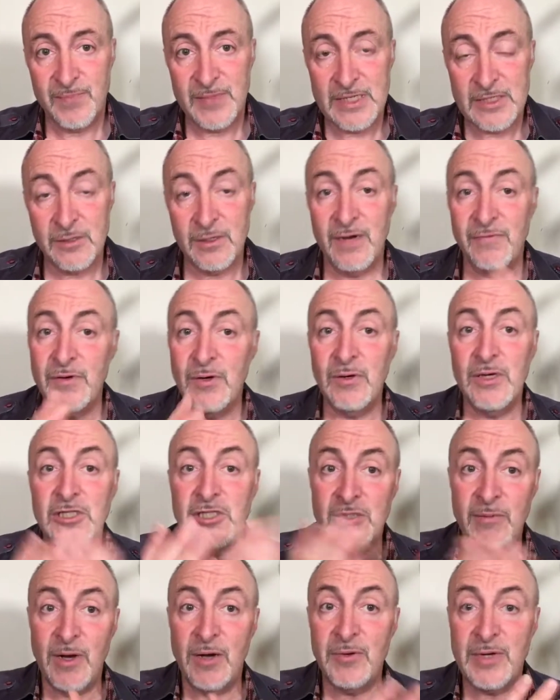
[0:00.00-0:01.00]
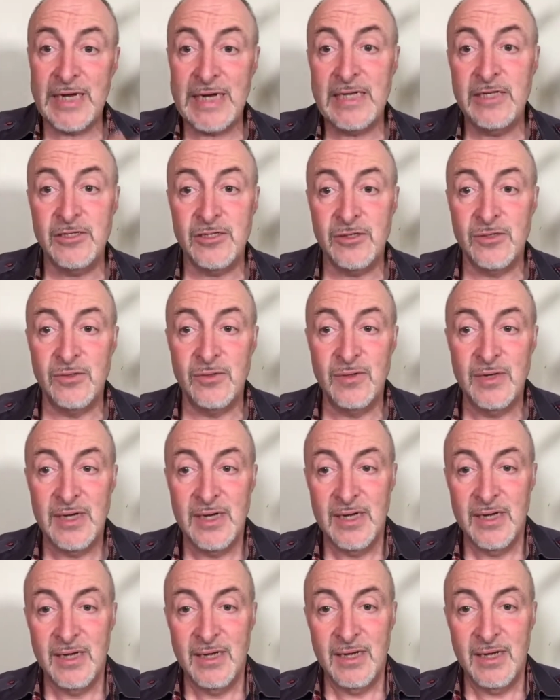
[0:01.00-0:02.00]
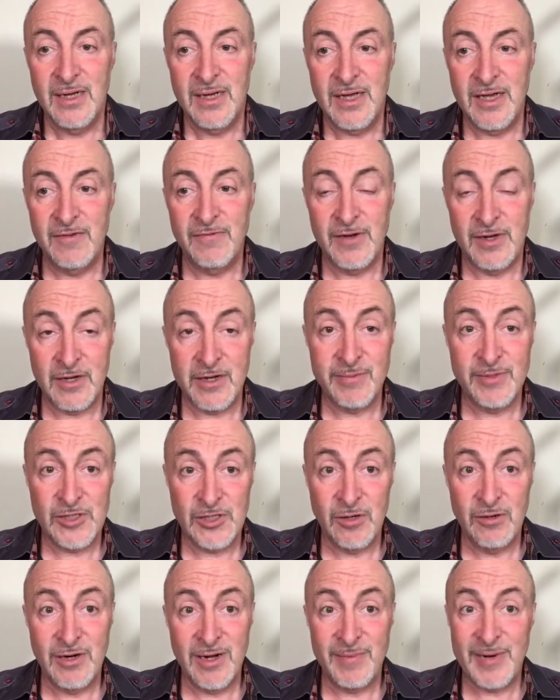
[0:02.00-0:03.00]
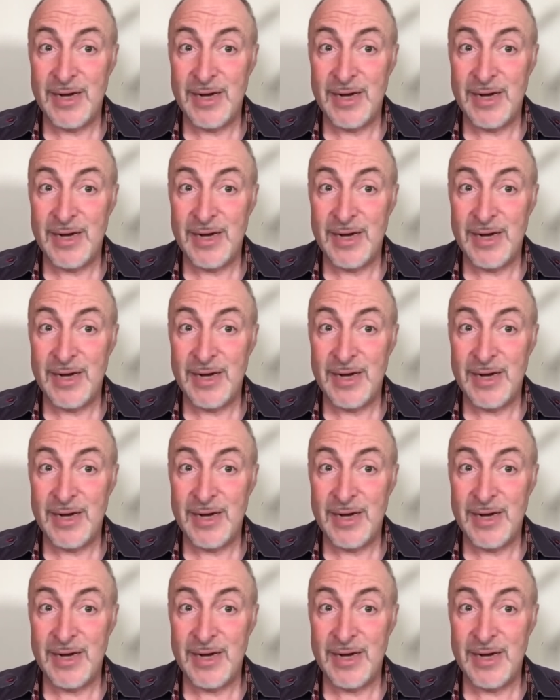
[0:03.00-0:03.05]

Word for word: So every relationship I would get into, if an argument showed up,